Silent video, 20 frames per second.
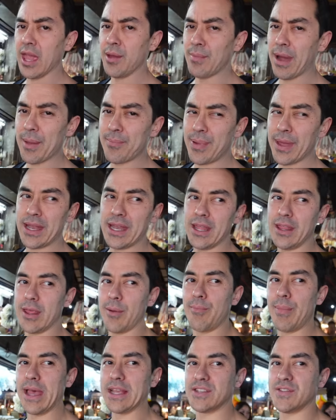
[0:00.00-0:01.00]
In my opinion, the
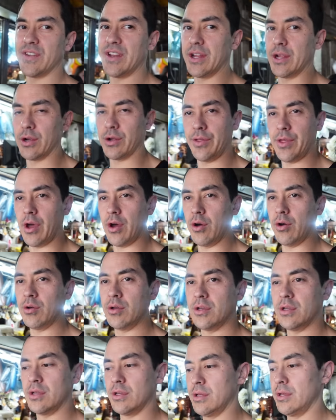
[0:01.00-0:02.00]
best vinegar though,
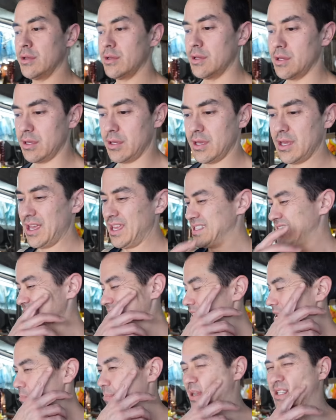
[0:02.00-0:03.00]
it's in
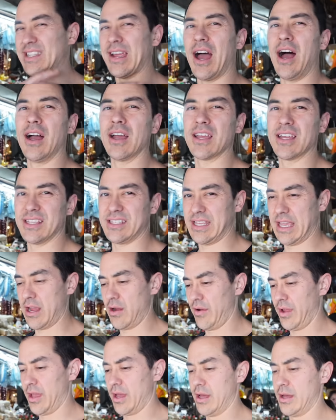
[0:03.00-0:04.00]
the Batangas
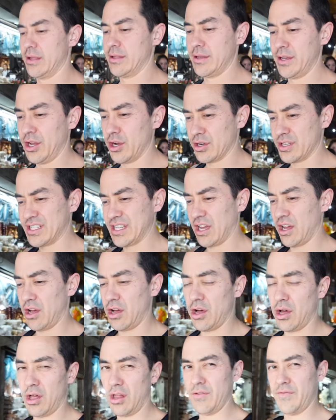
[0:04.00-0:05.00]
area near
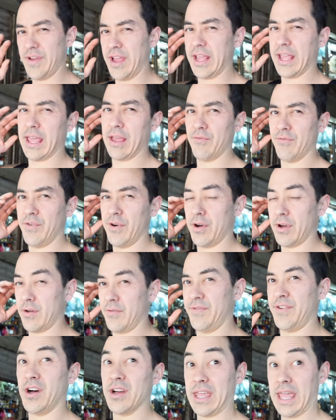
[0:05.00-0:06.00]
Taalbik
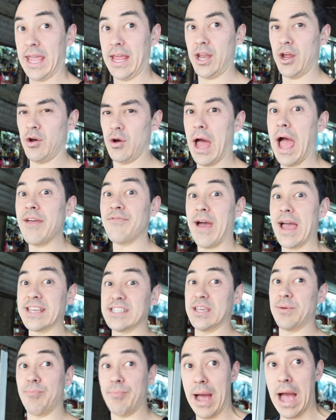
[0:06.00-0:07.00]
volcano. I've
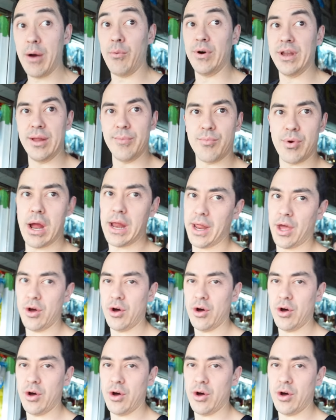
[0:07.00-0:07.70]
actually bought one and brought it